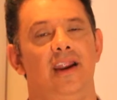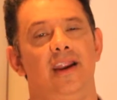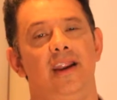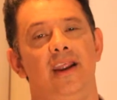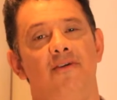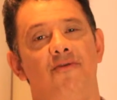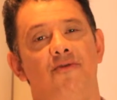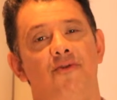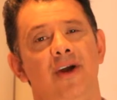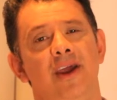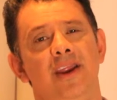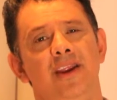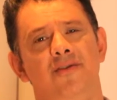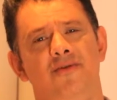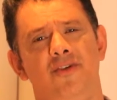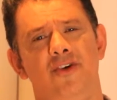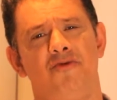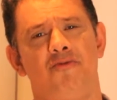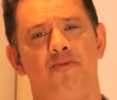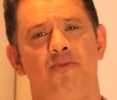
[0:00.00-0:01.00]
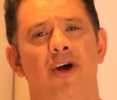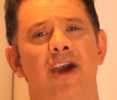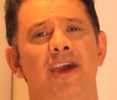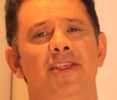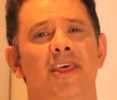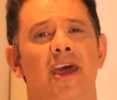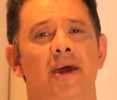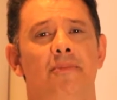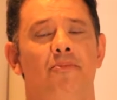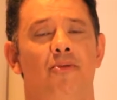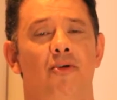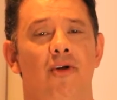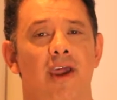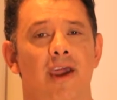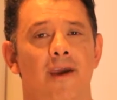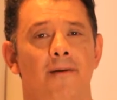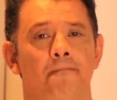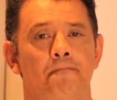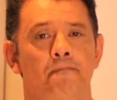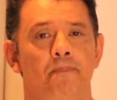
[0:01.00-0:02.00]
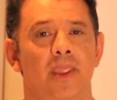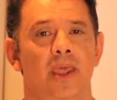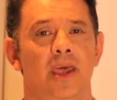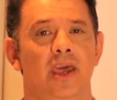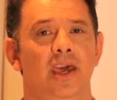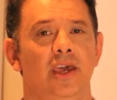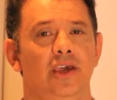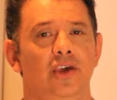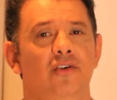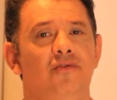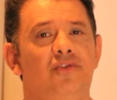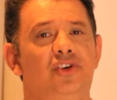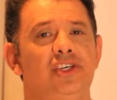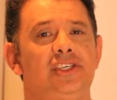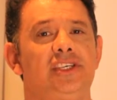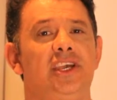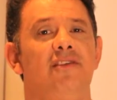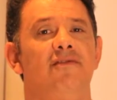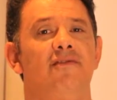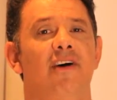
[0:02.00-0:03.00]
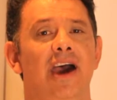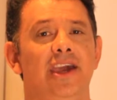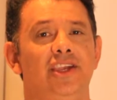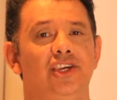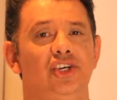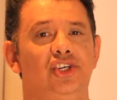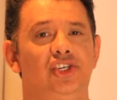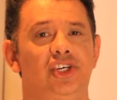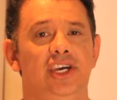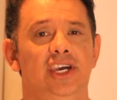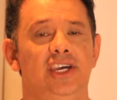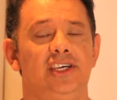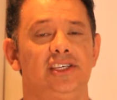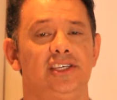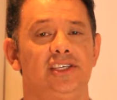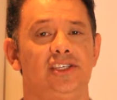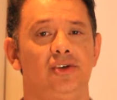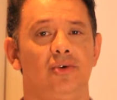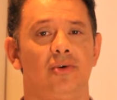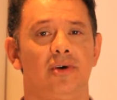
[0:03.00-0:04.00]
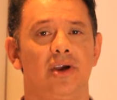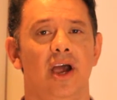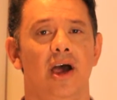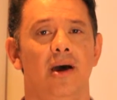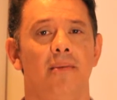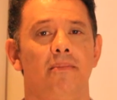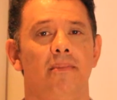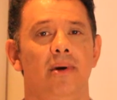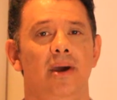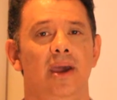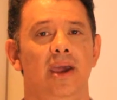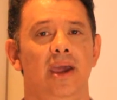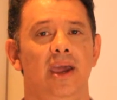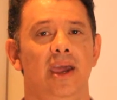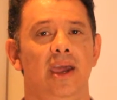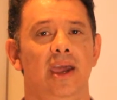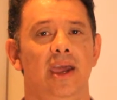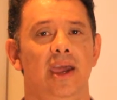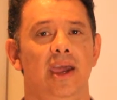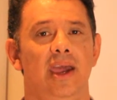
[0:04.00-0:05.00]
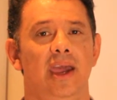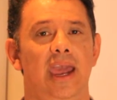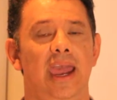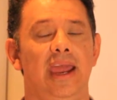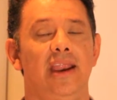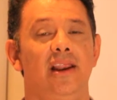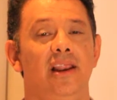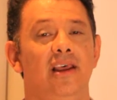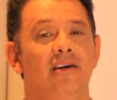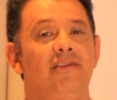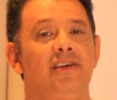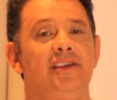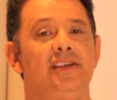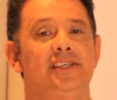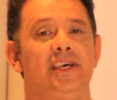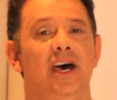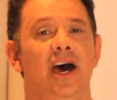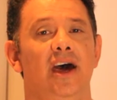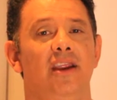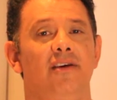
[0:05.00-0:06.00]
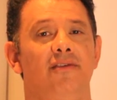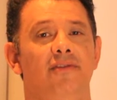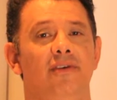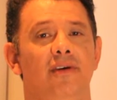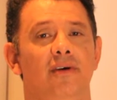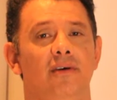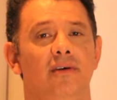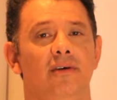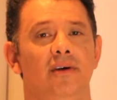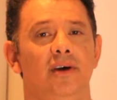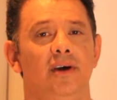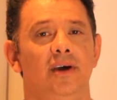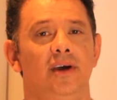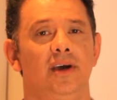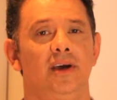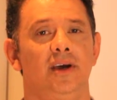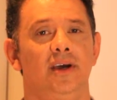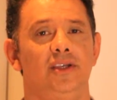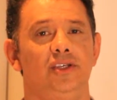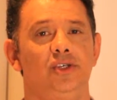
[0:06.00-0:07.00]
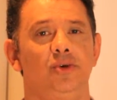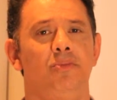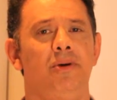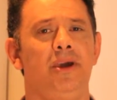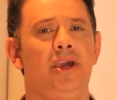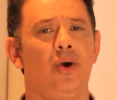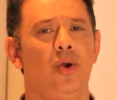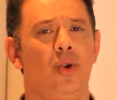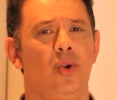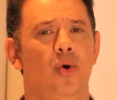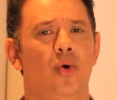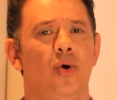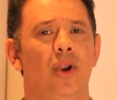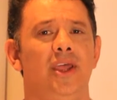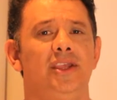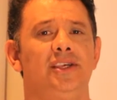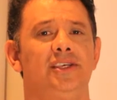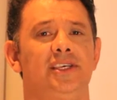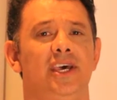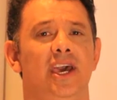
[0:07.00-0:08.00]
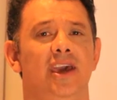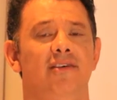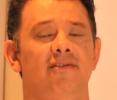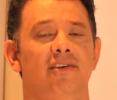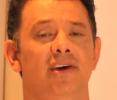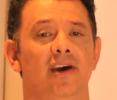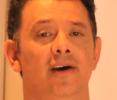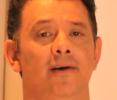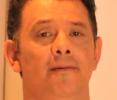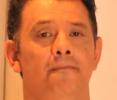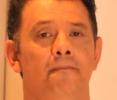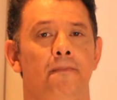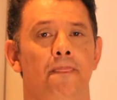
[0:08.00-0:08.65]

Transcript: Now, friend, if you've prayed that prayer, you've just invited Jesus to come and live inside of you, to be your Lord and Savior.